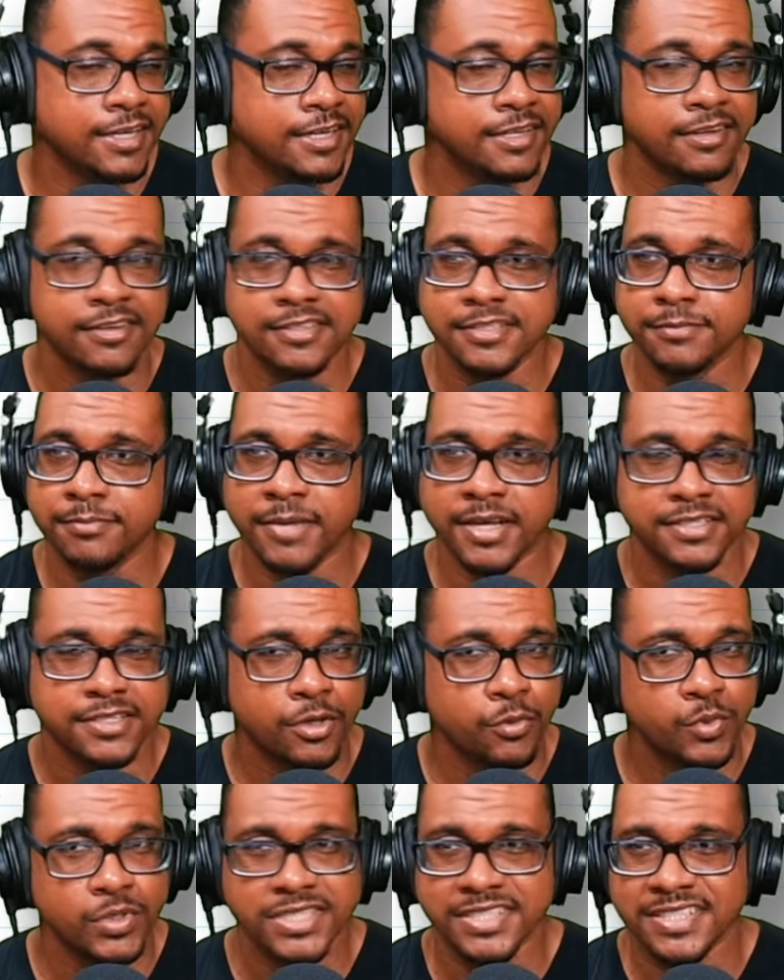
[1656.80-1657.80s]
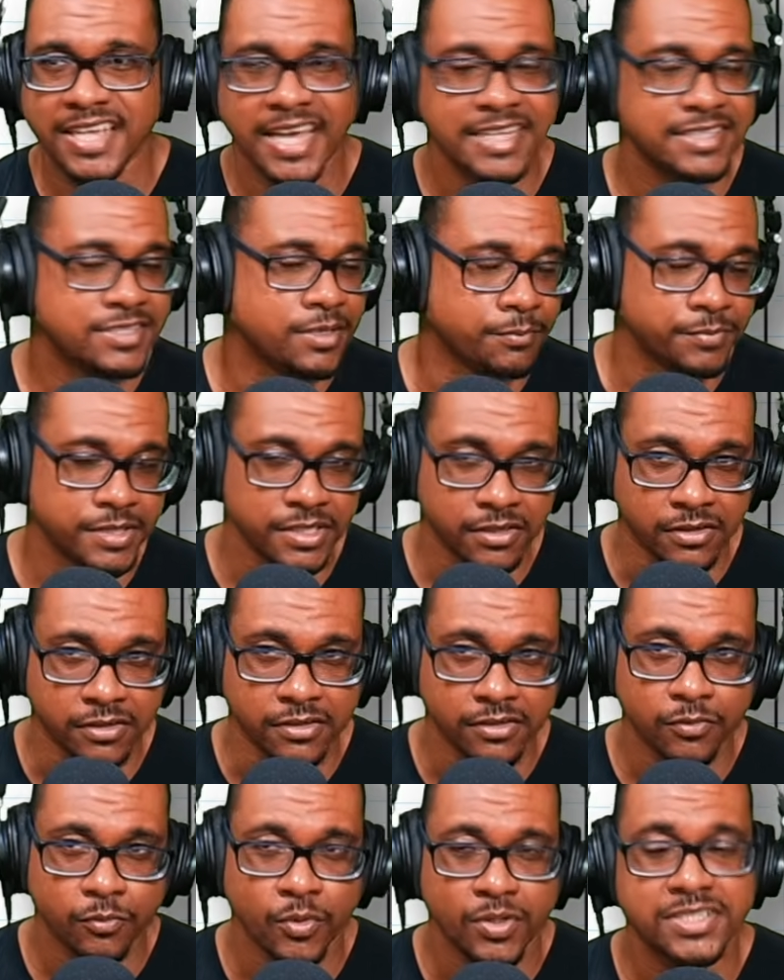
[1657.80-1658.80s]
It doesn't matter which side something
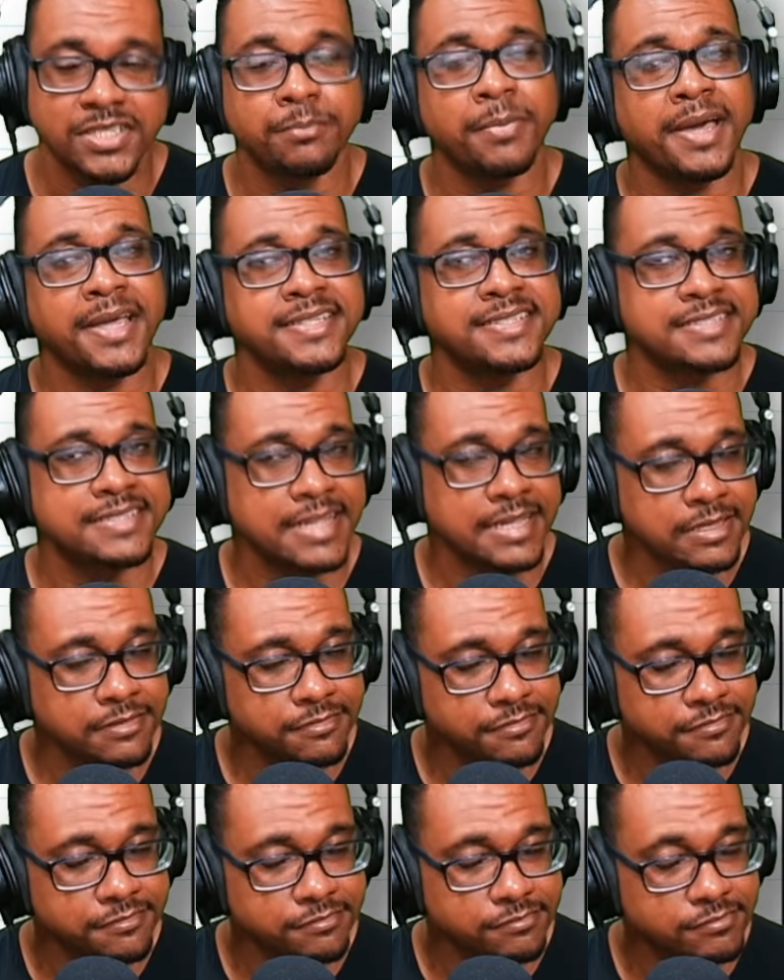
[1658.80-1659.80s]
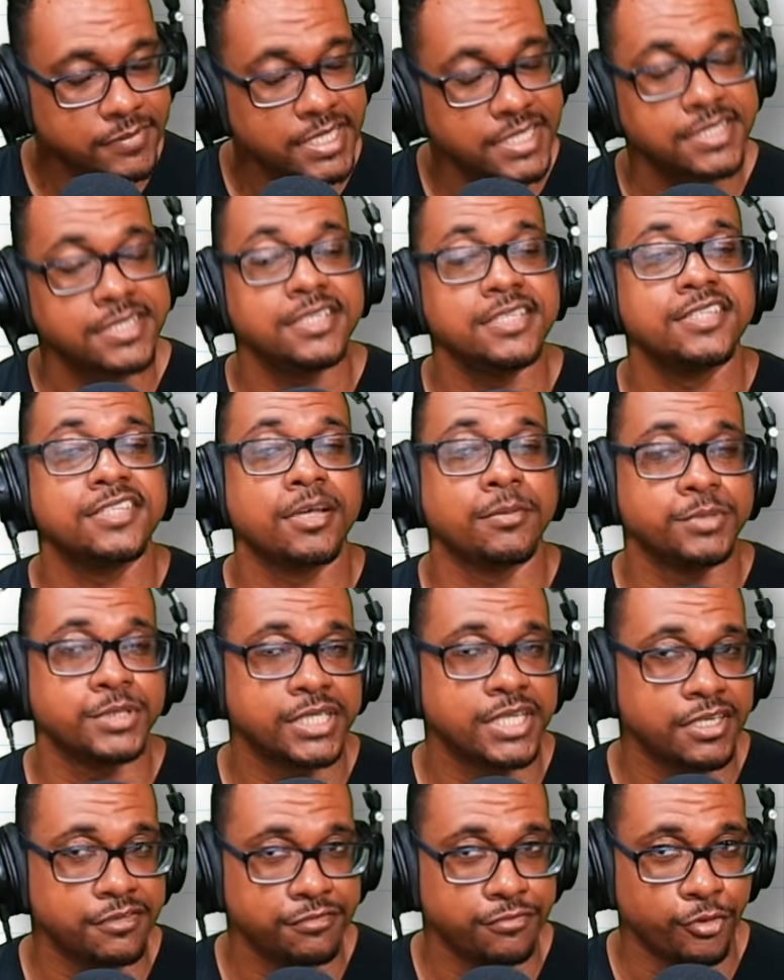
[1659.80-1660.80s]
on. Once it's by itself, it's the
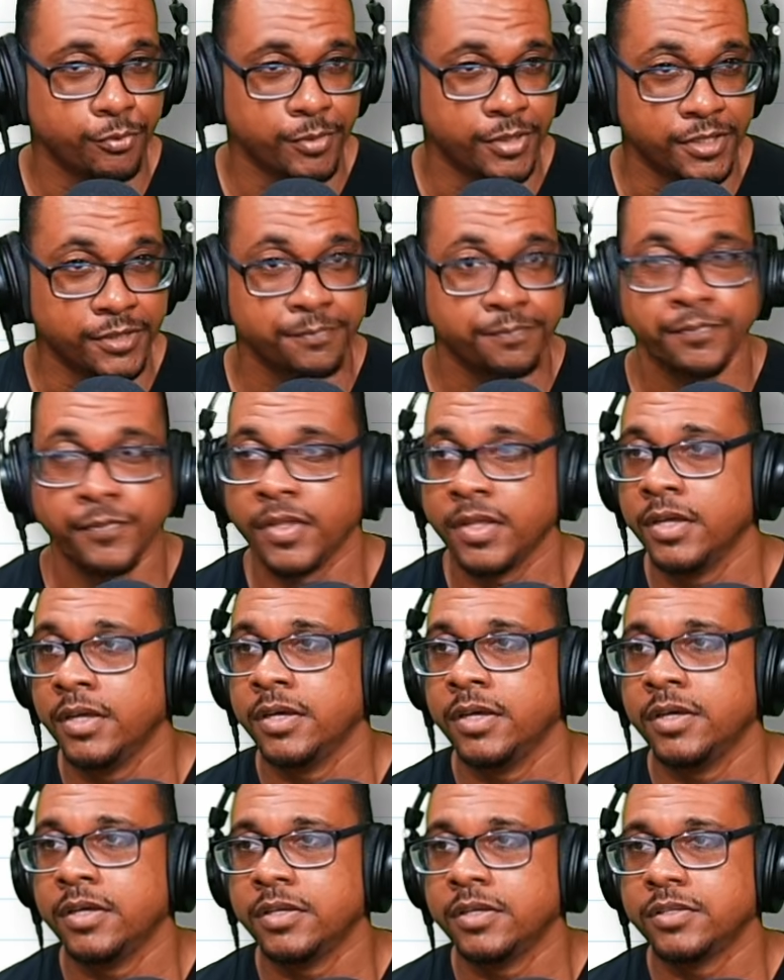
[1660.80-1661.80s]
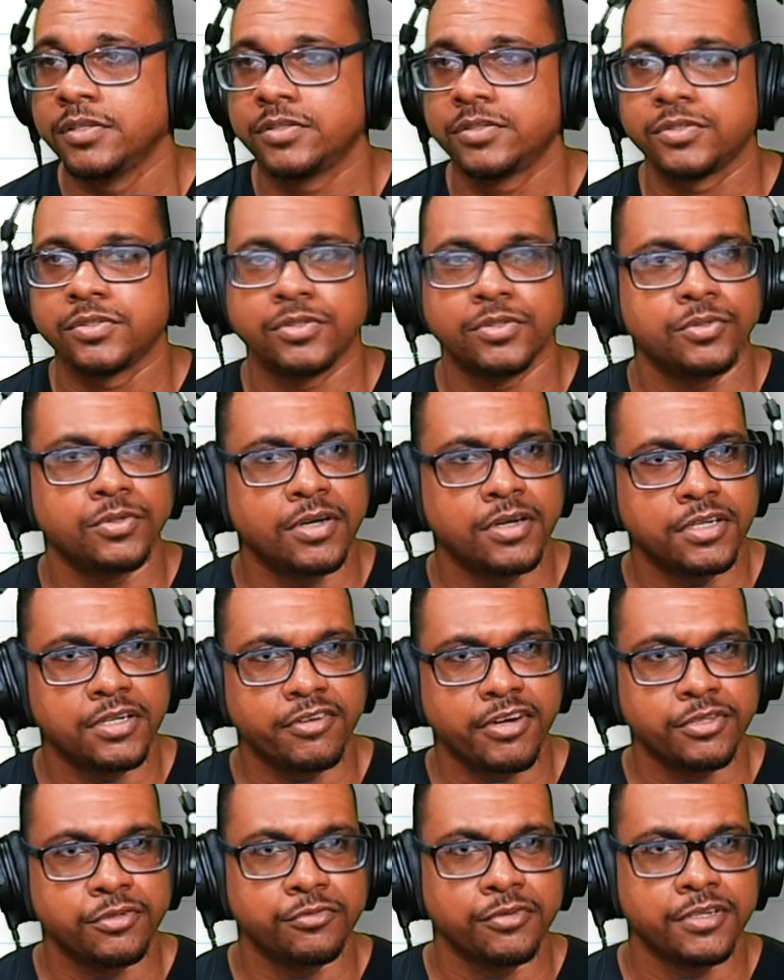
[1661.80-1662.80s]
subject of the formula. So I'm going to
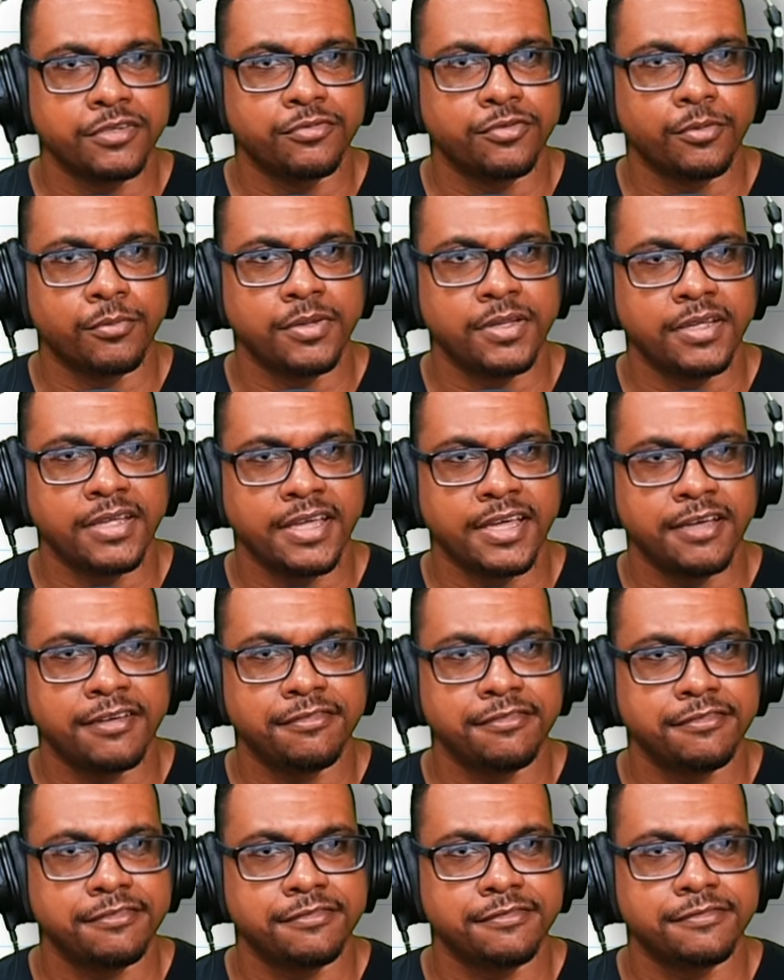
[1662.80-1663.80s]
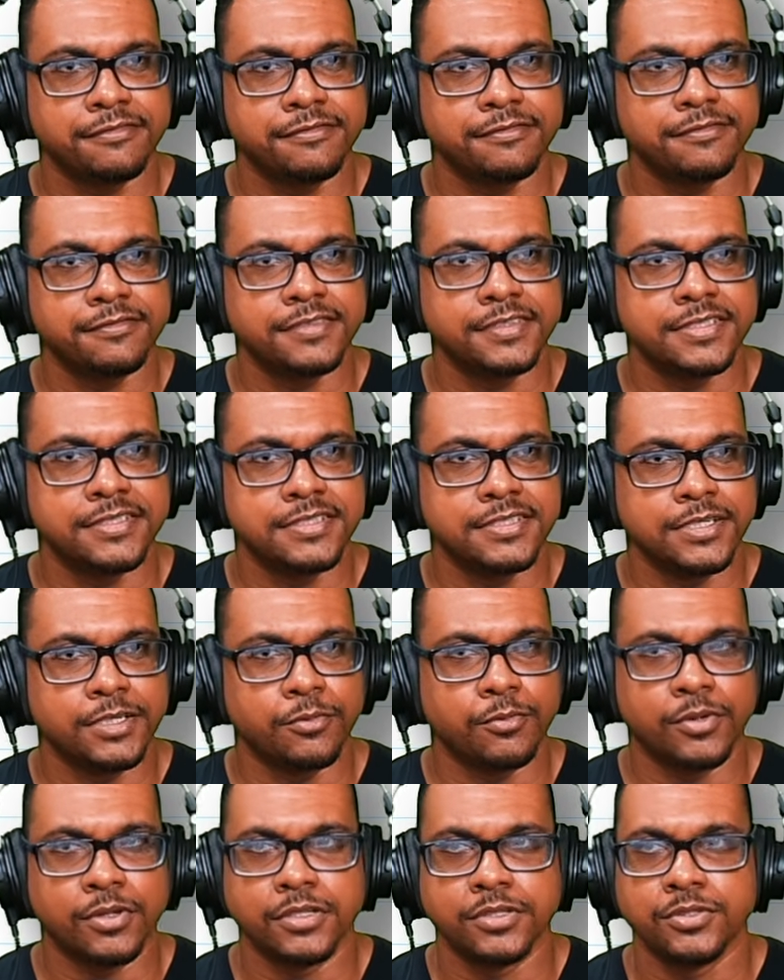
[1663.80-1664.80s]
write over the formula. F is
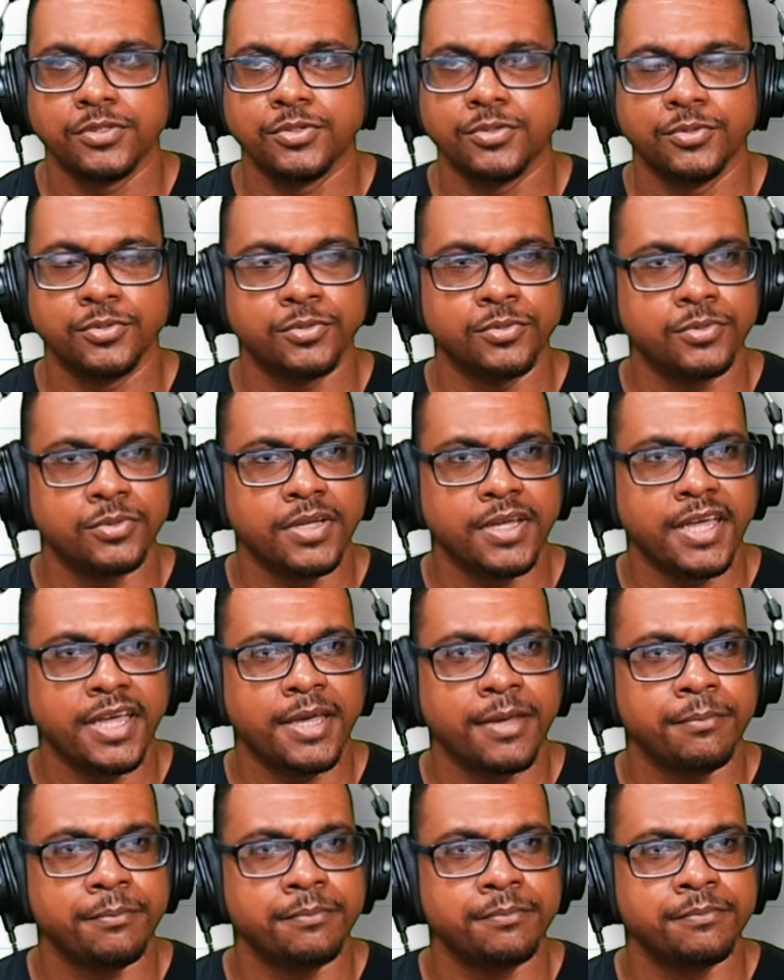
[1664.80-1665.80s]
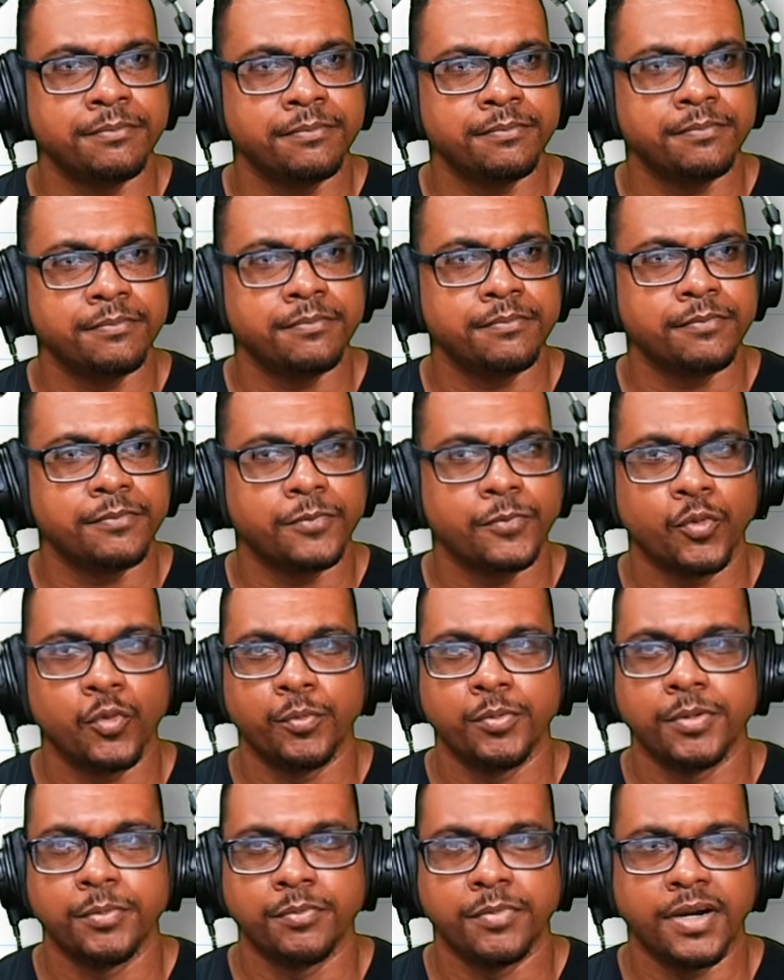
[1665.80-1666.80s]
equal to M,
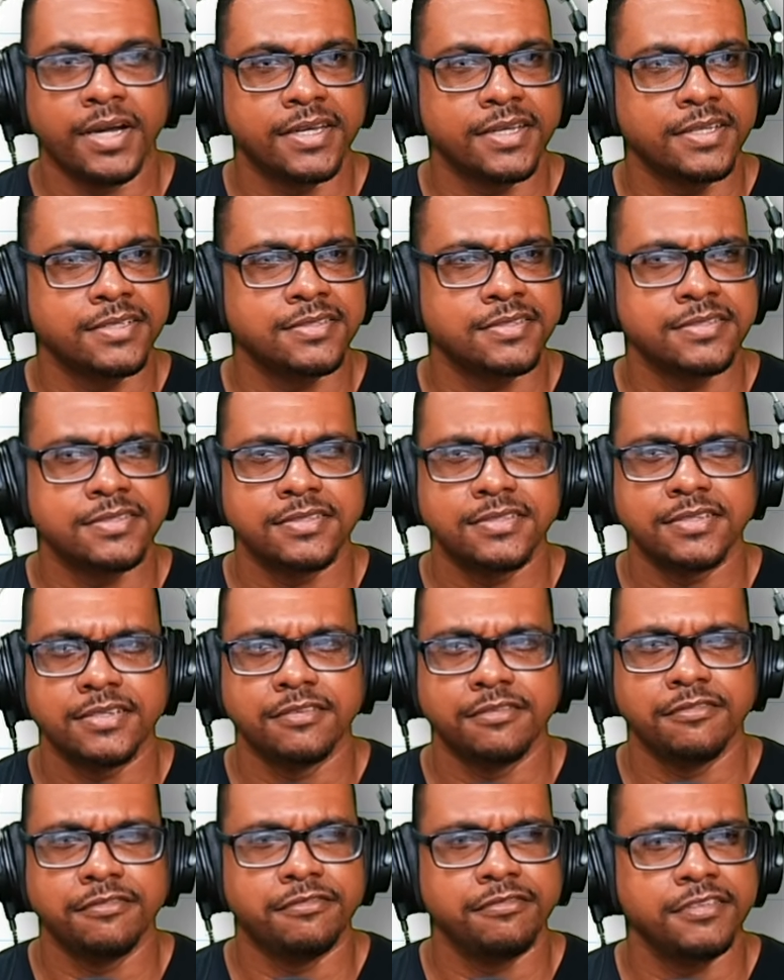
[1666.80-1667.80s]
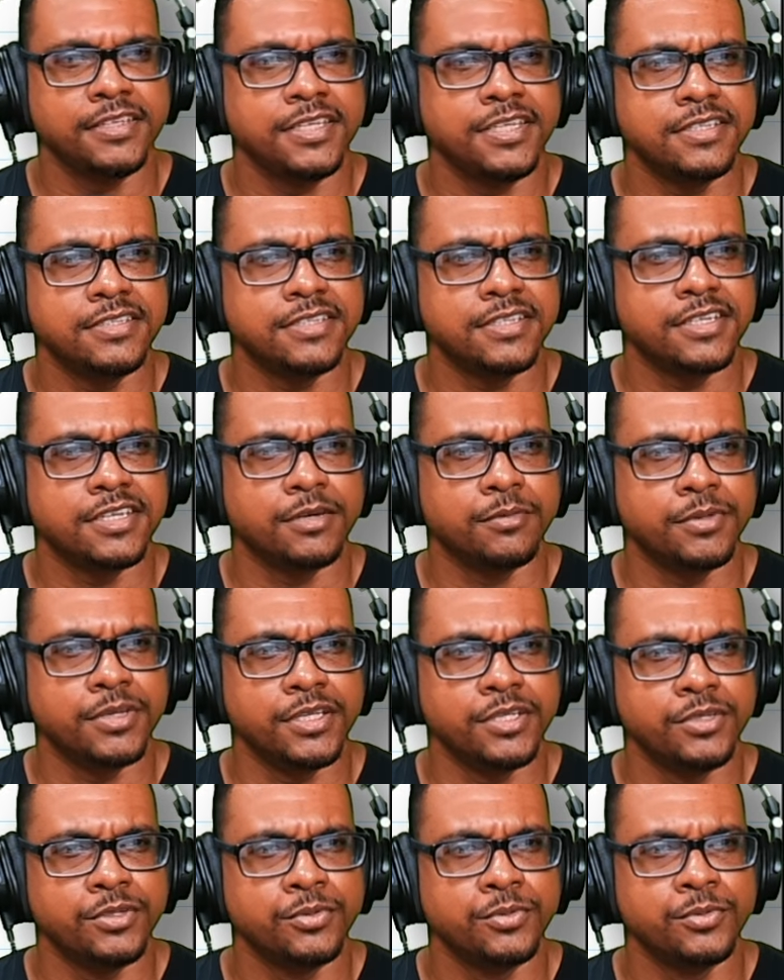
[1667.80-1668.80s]
open brackets, V take away
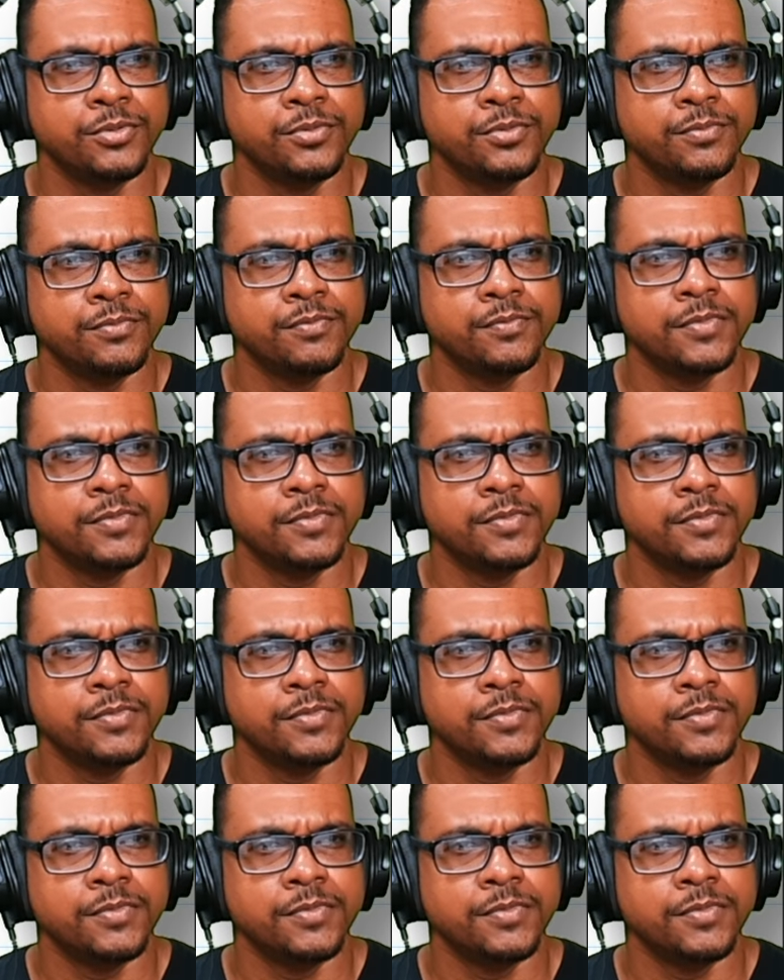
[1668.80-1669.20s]
U,